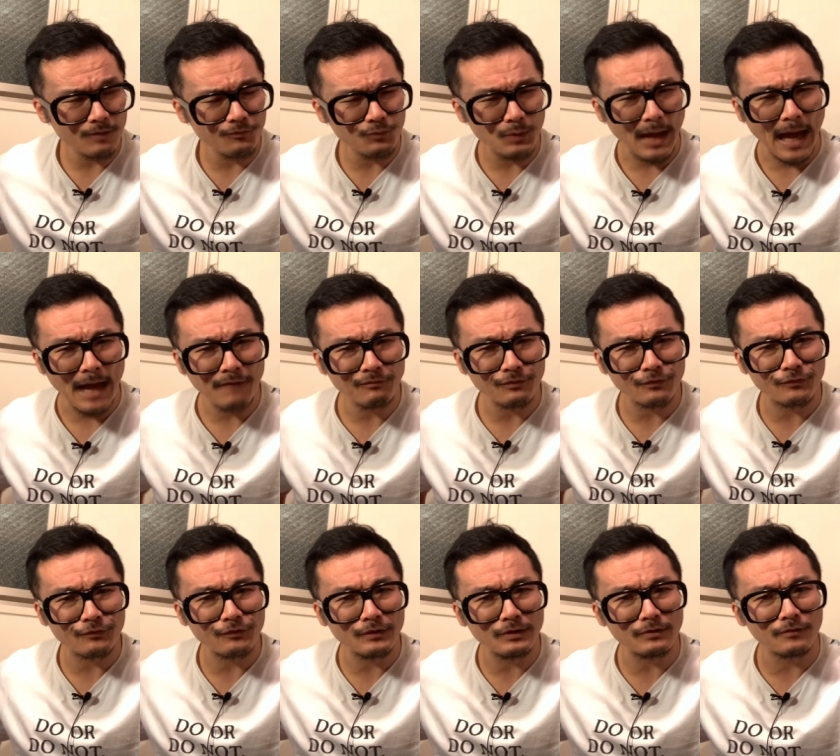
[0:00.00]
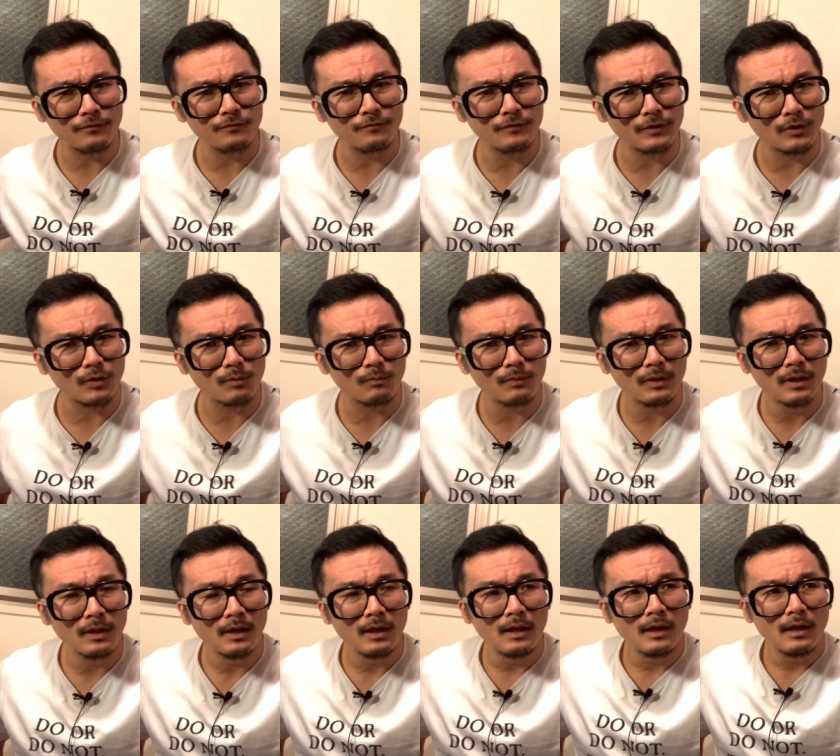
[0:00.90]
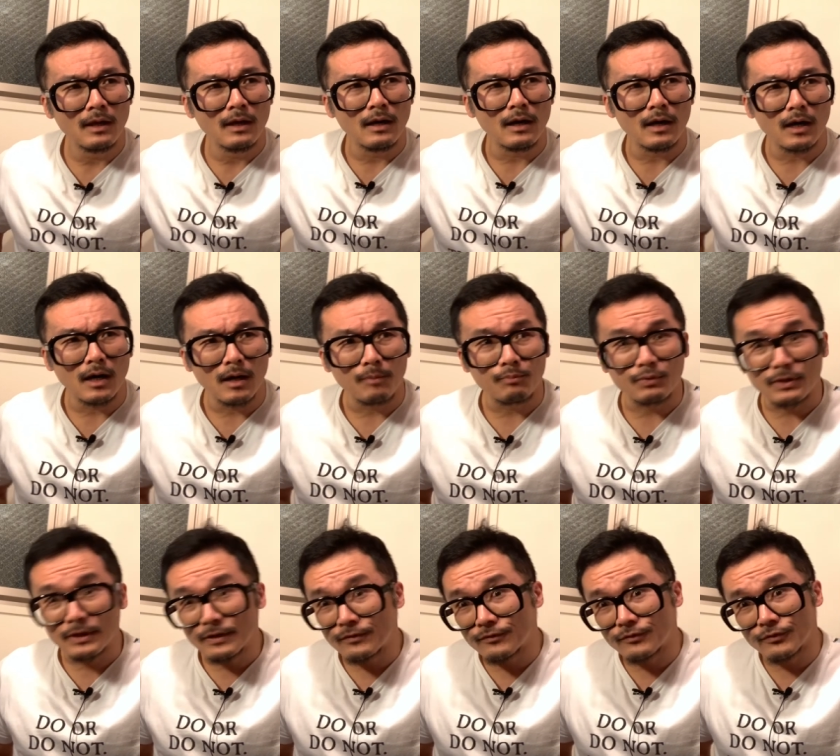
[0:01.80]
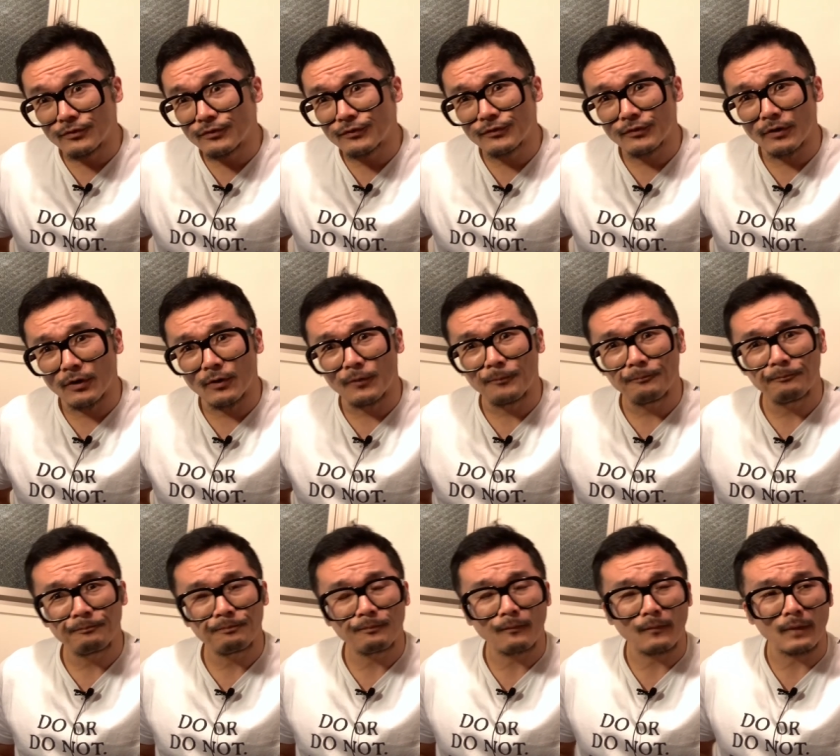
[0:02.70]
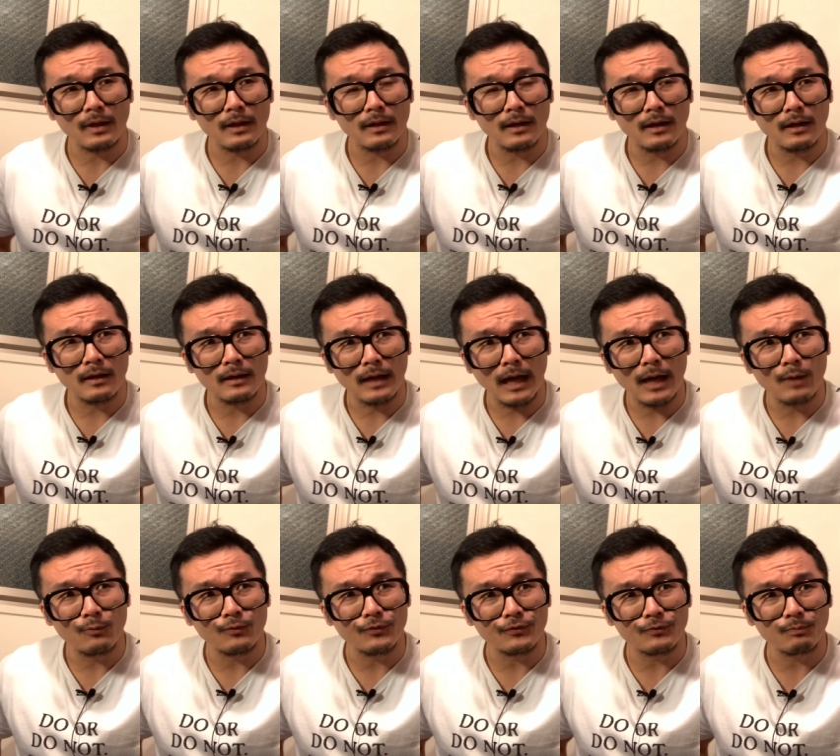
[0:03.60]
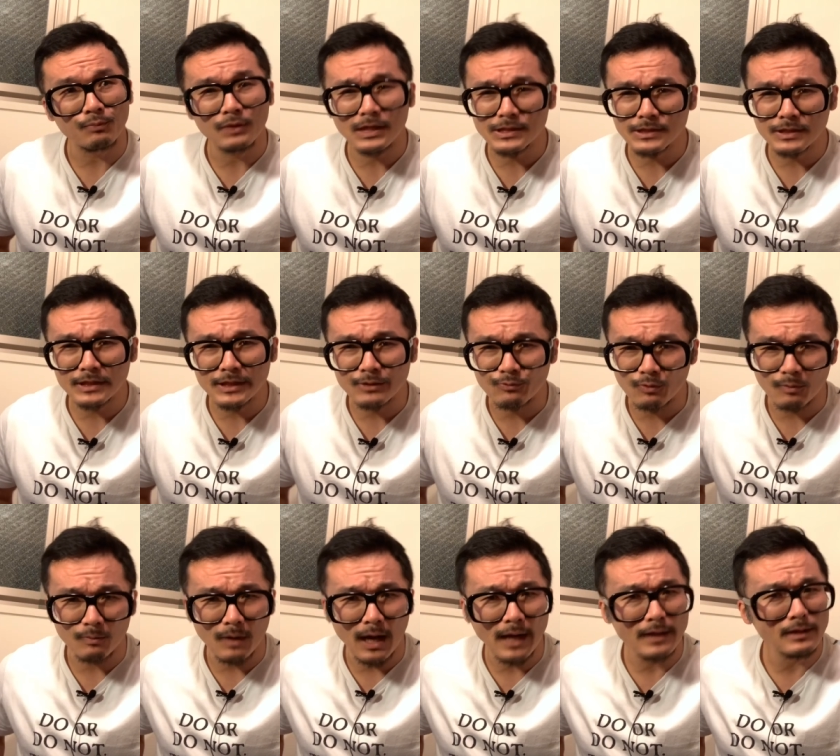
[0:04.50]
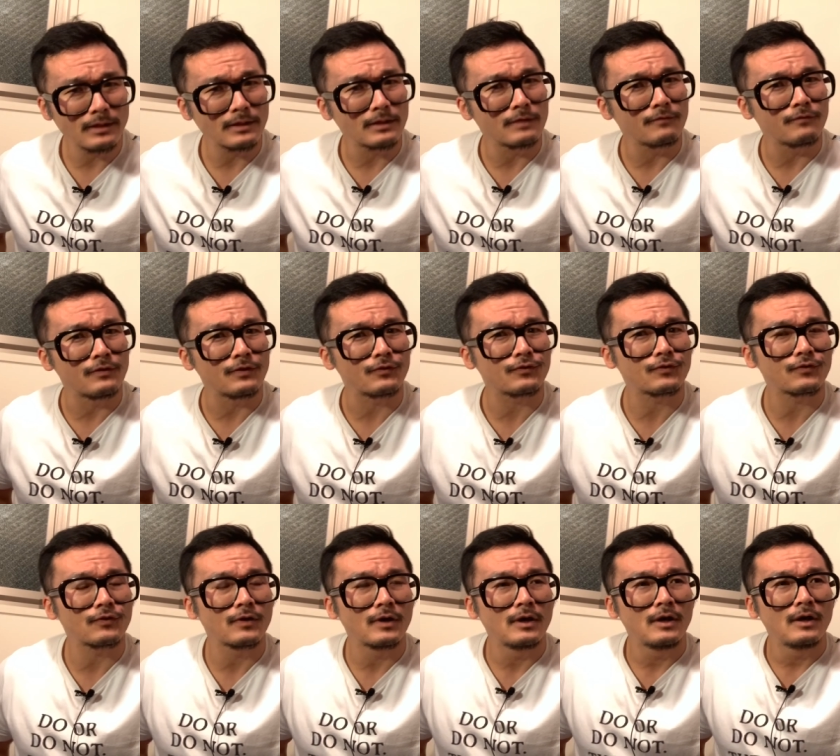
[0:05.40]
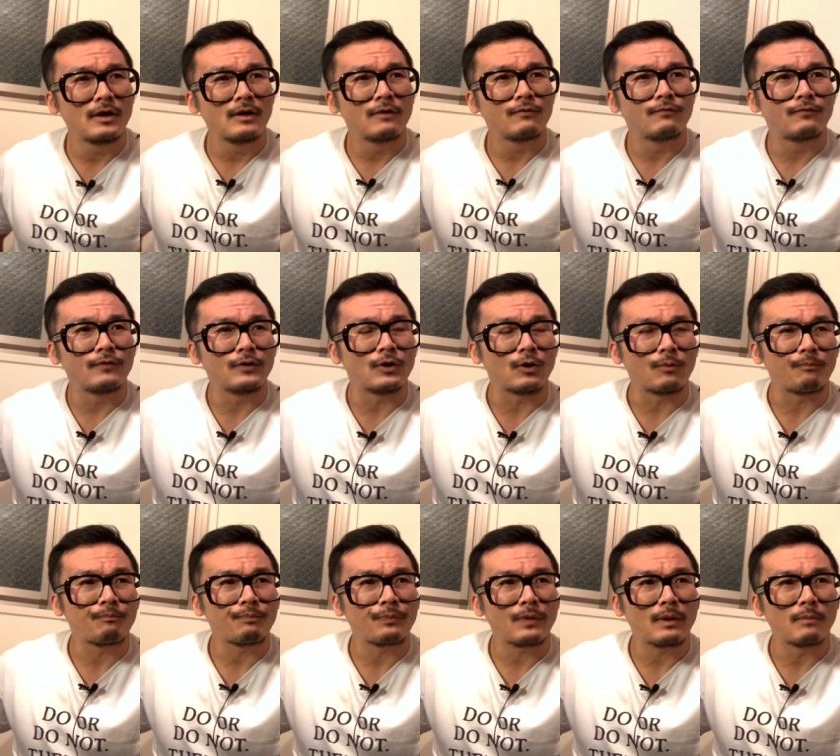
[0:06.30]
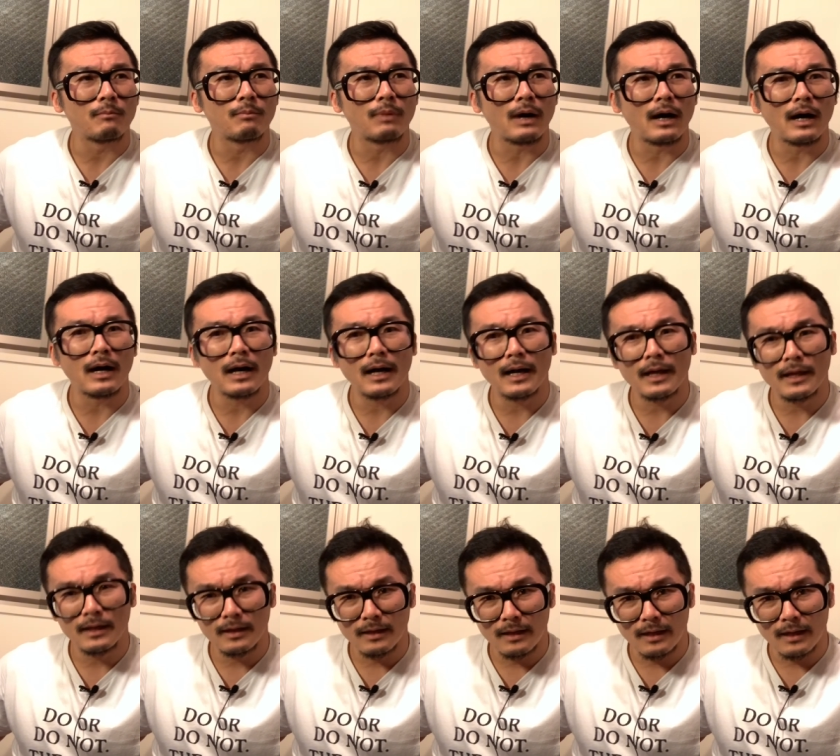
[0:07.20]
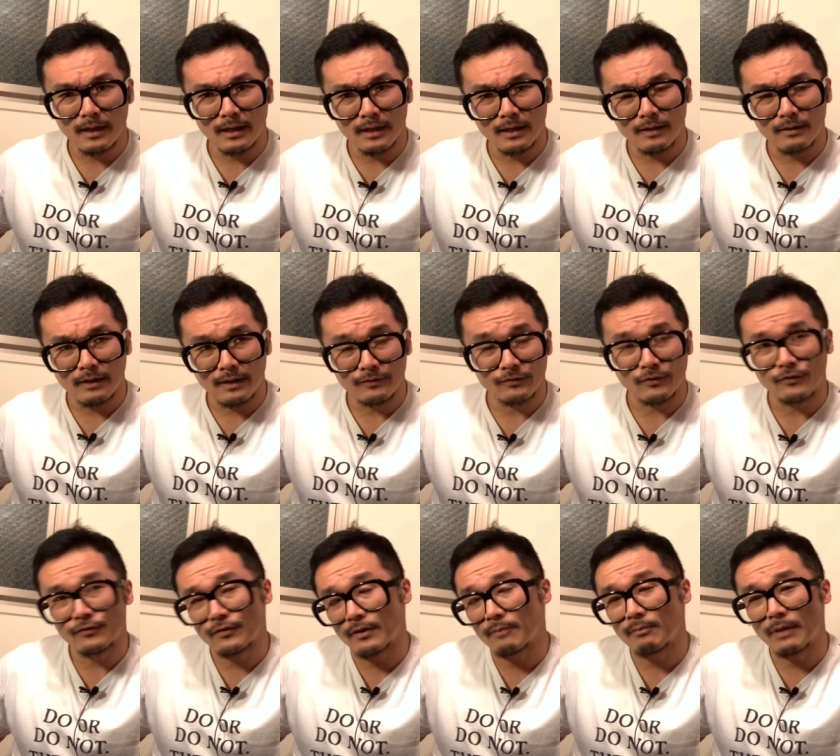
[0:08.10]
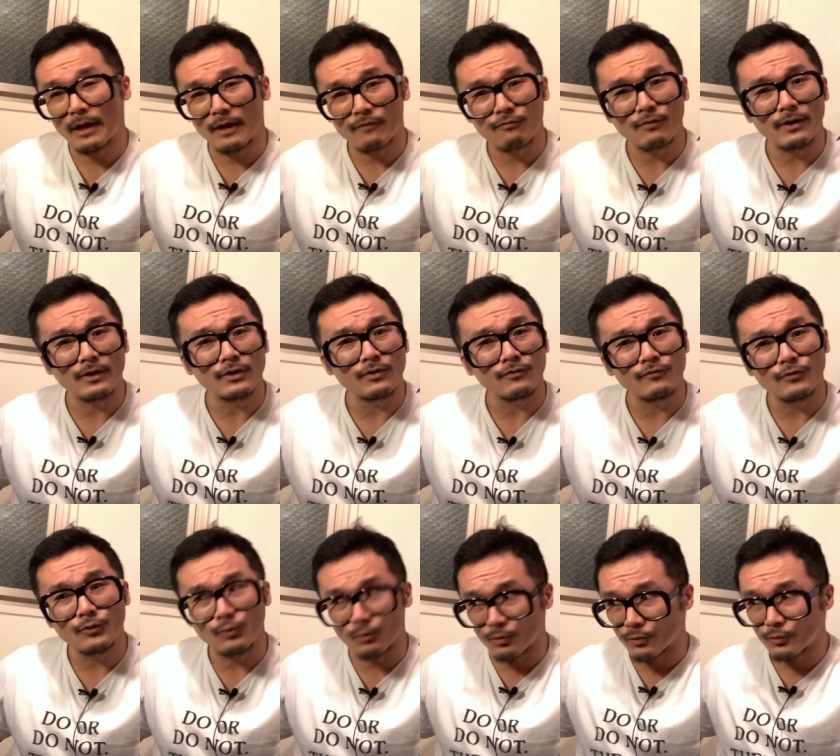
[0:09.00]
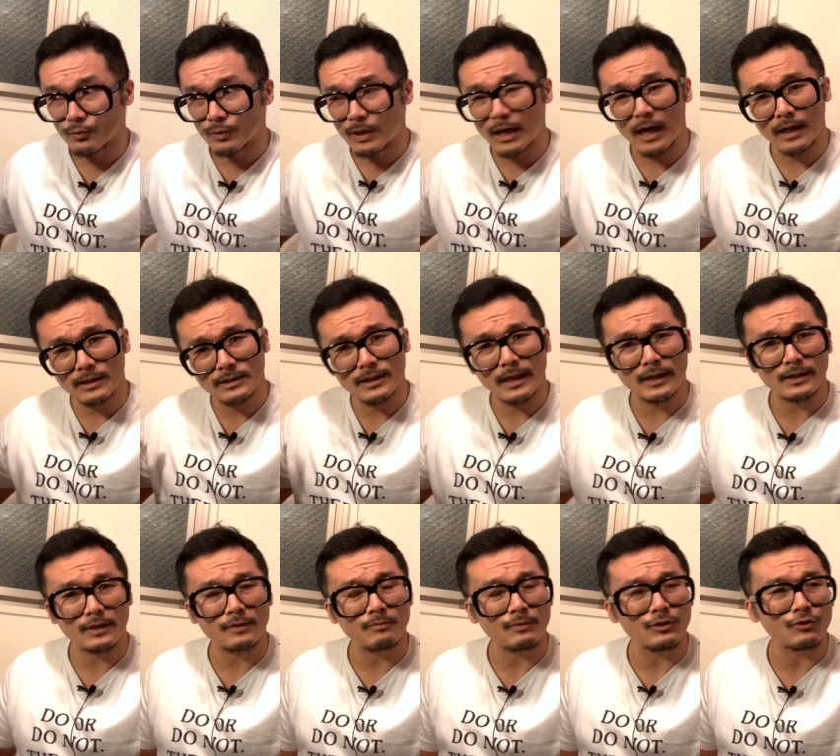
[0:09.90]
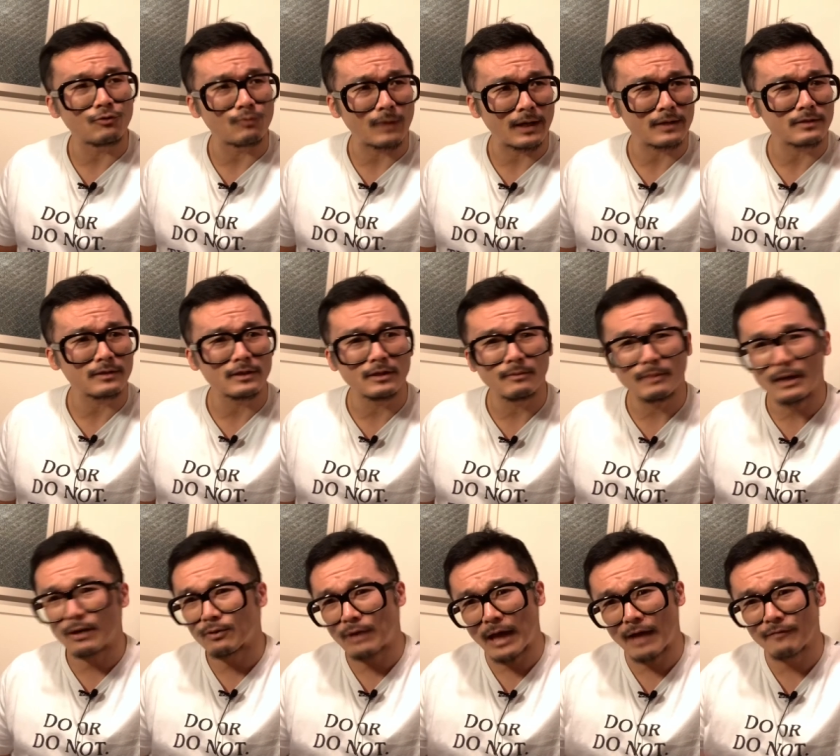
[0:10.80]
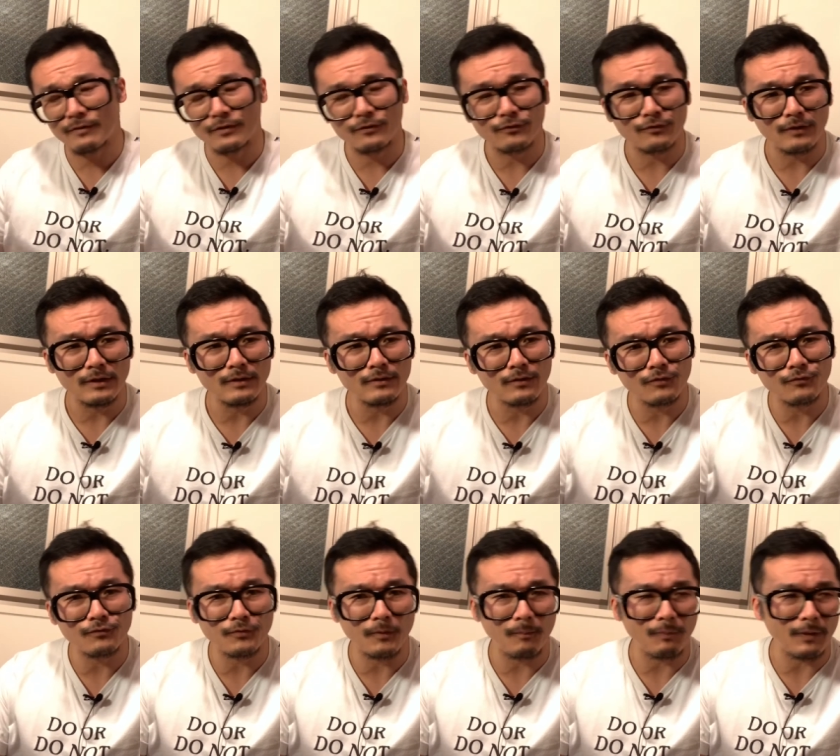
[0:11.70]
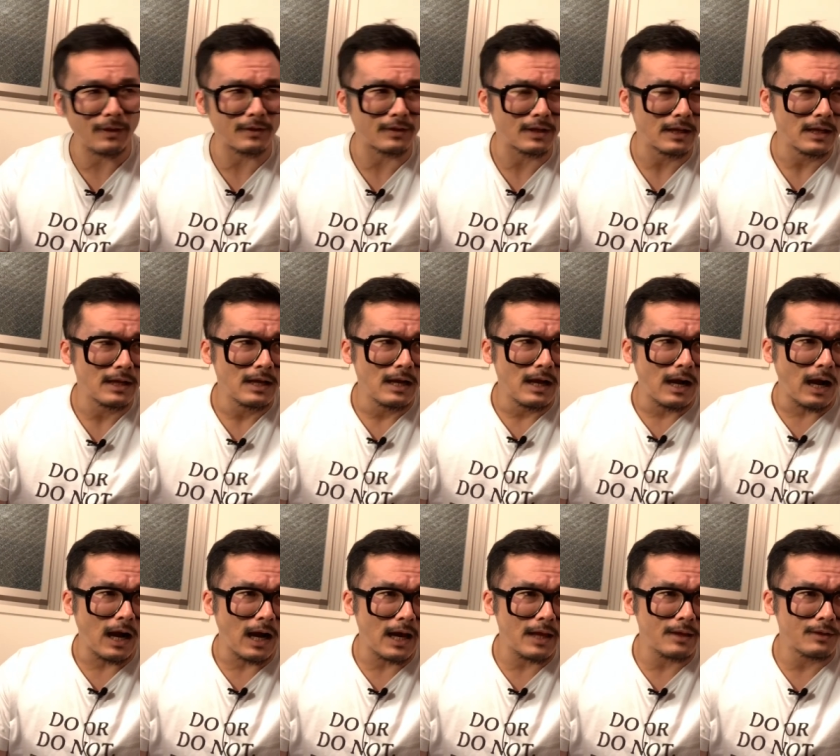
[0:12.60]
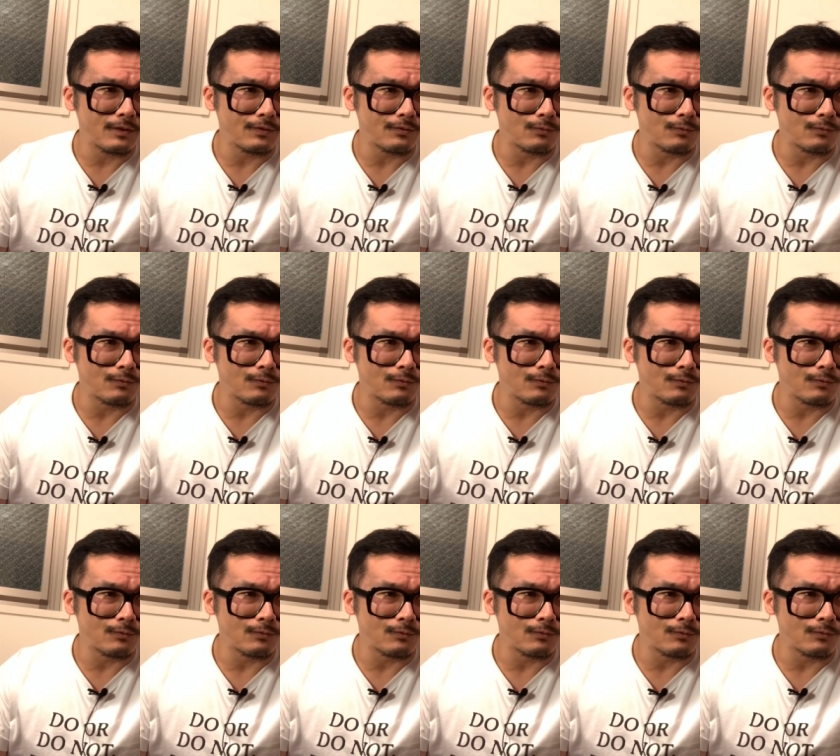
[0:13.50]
you haven't seen the film, uh, please do so. And I was pleasantly reminded of this film by a, as I said, by a friend and viewer who contacted me directly about having seen this film. And I